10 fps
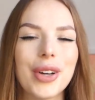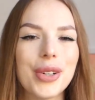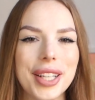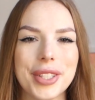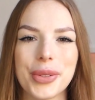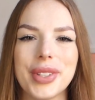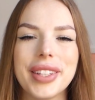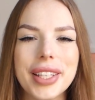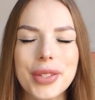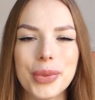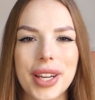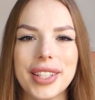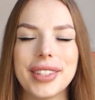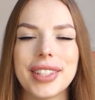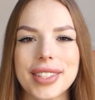Alright, so the next
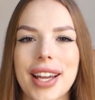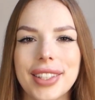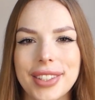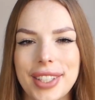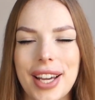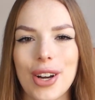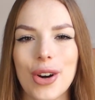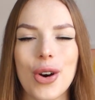idea